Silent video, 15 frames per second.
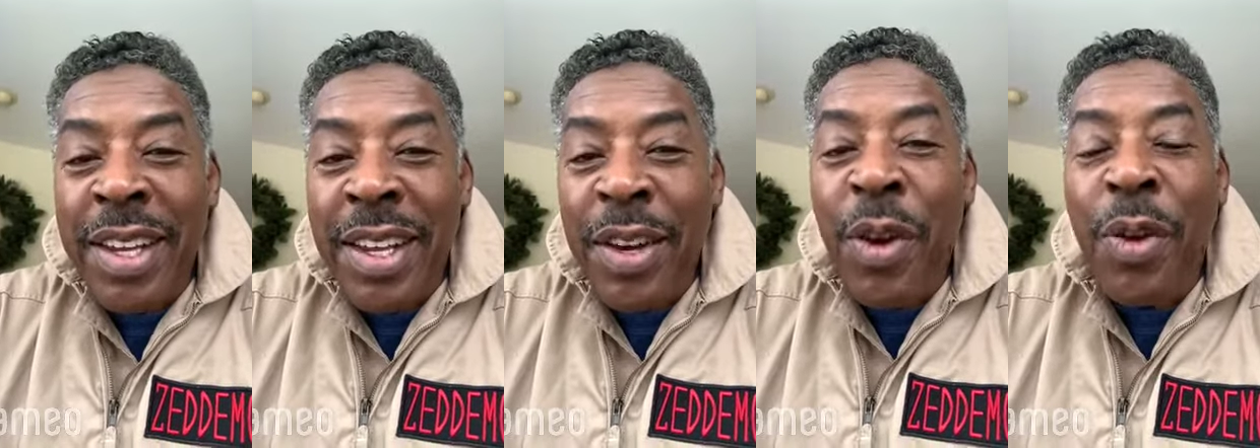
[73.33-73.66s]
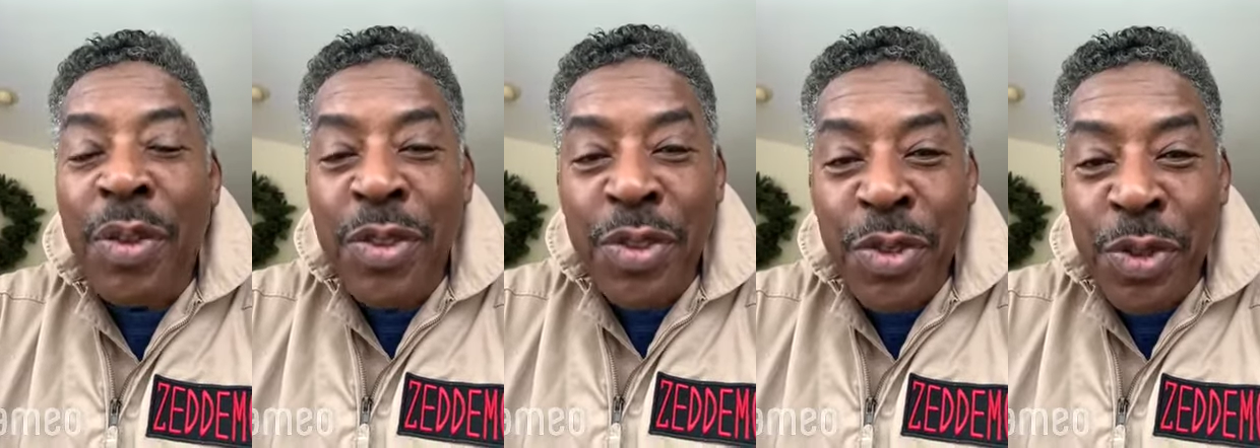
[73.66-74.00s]
and
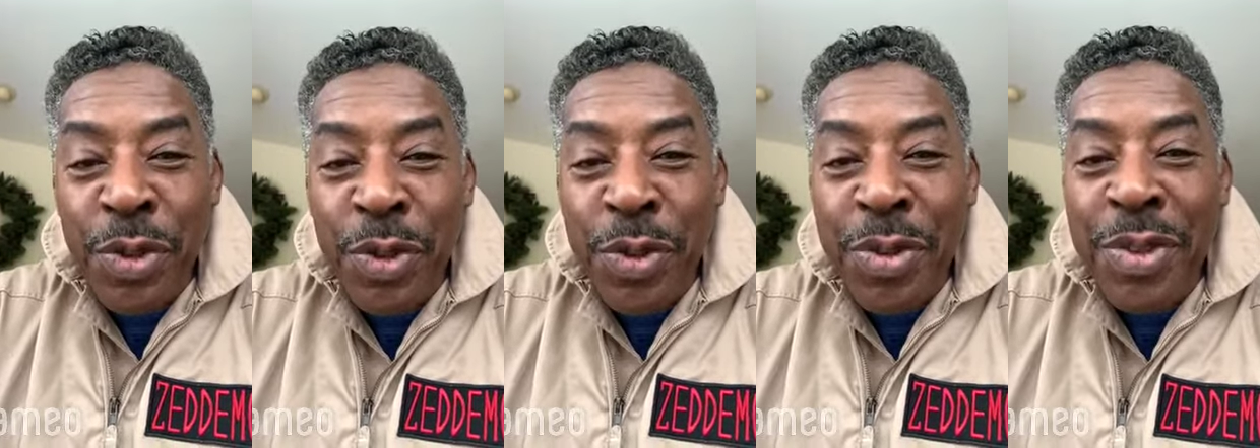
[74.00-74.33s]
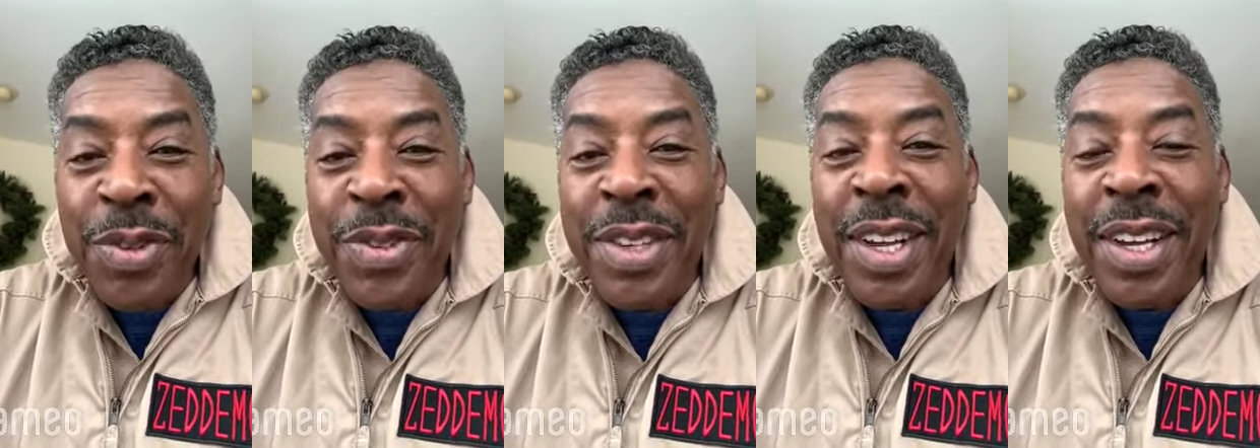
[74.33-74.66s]
all the Zools
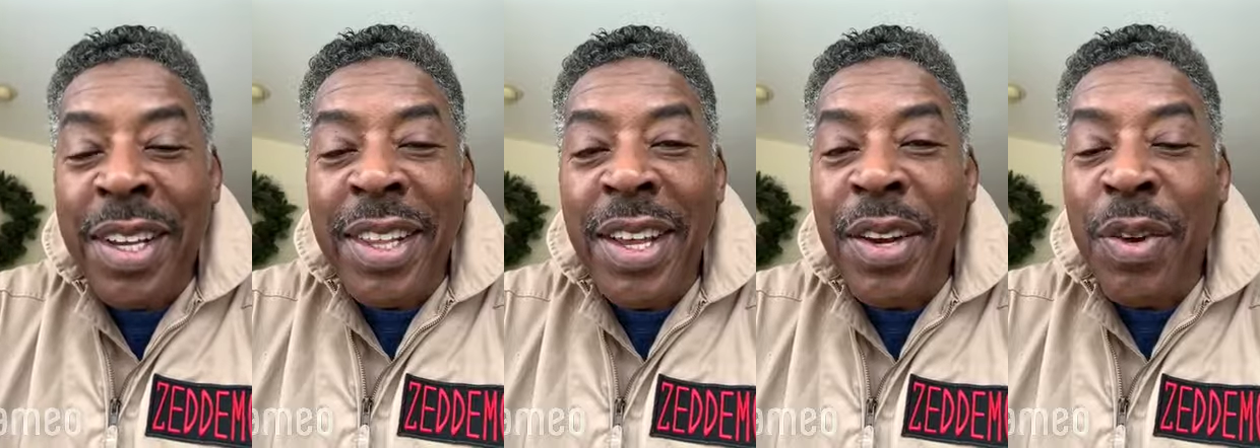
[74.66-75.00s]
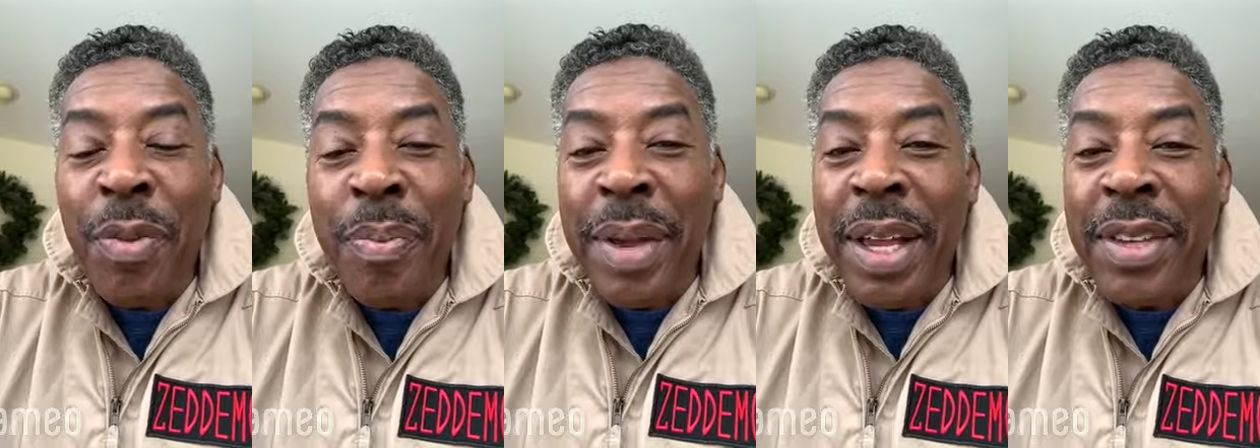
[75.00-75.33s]
who tell you they
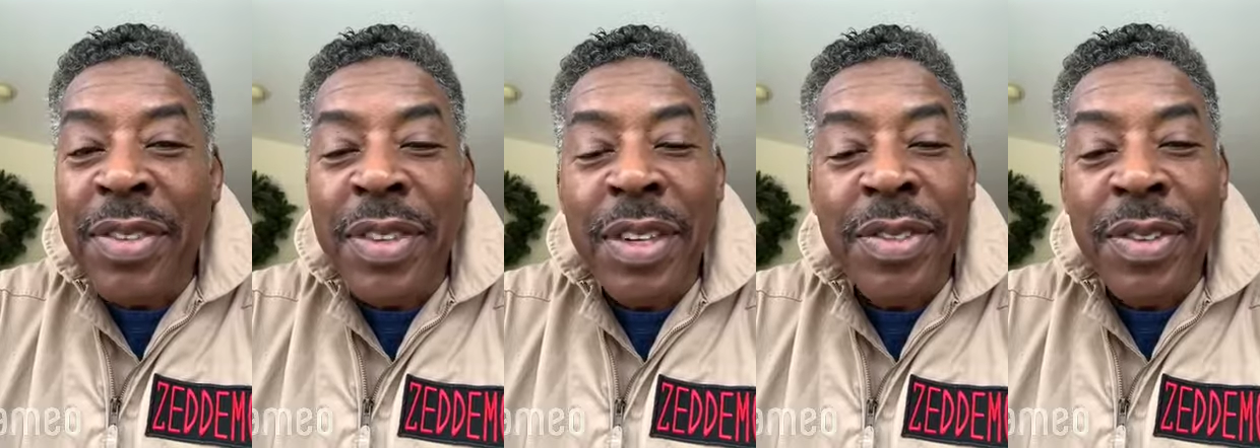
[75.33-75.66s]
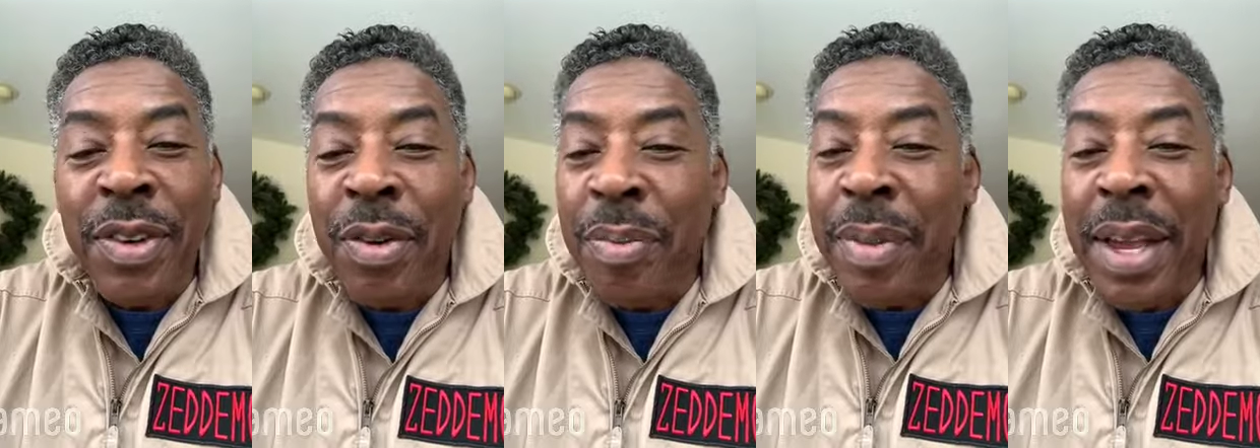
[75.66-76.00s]
know best. Just
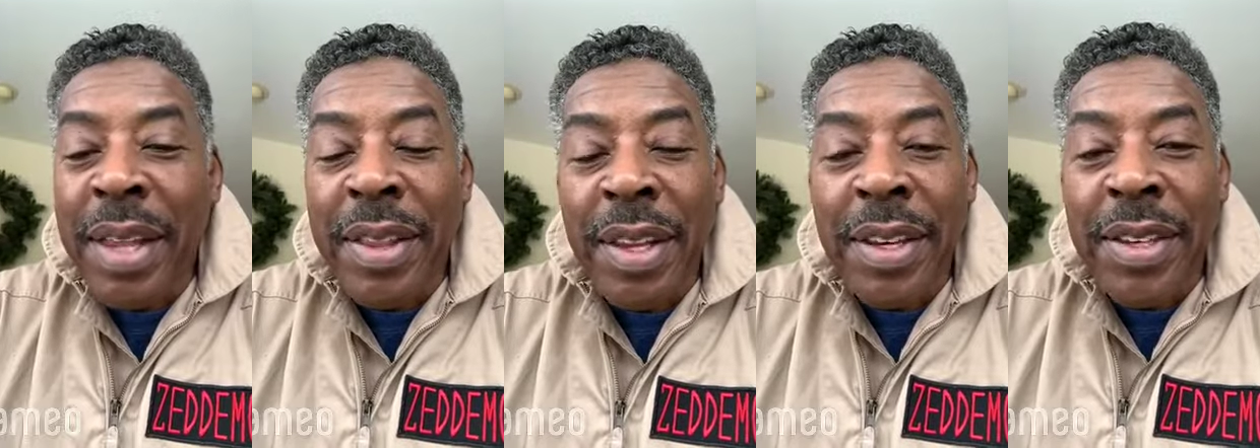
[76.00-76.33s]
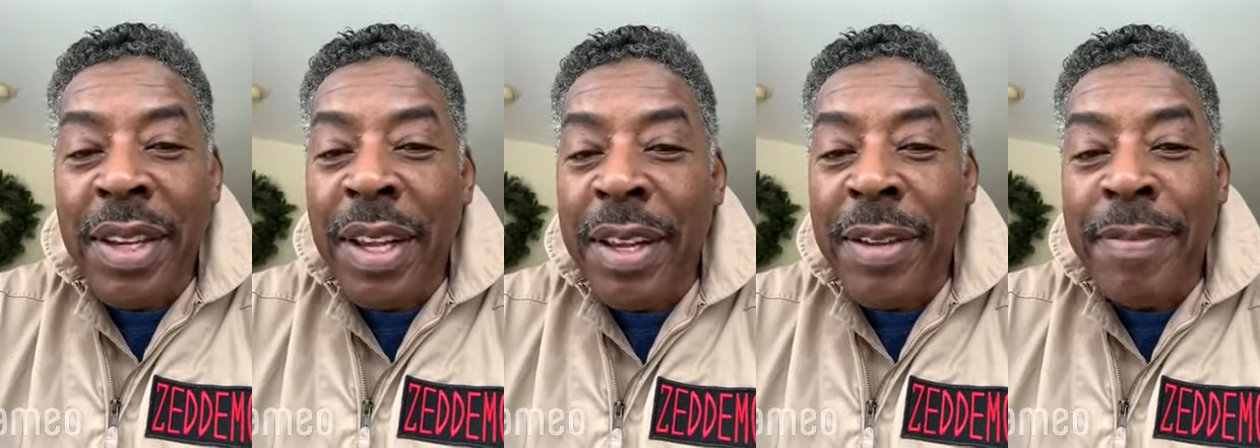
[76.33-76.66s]
know, man,
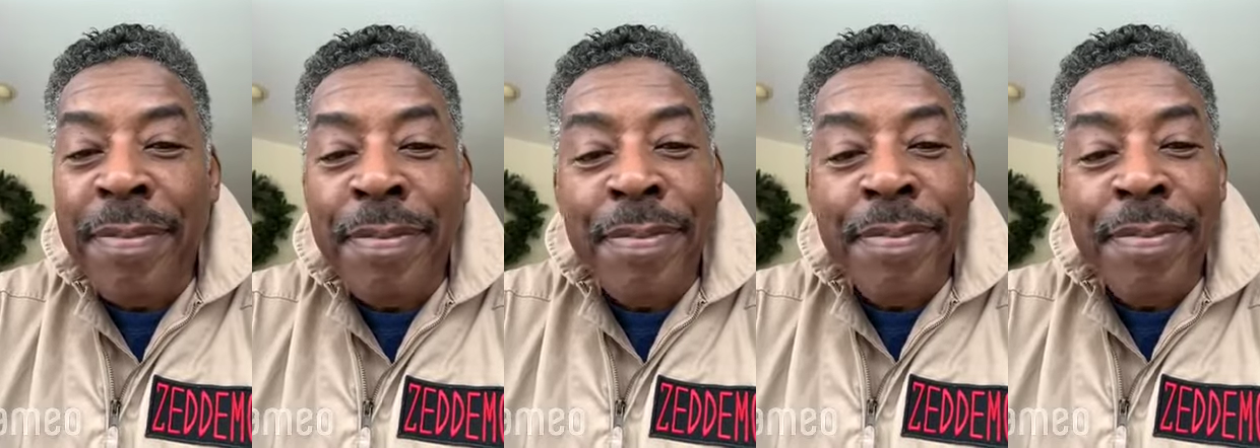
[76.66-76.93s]
that,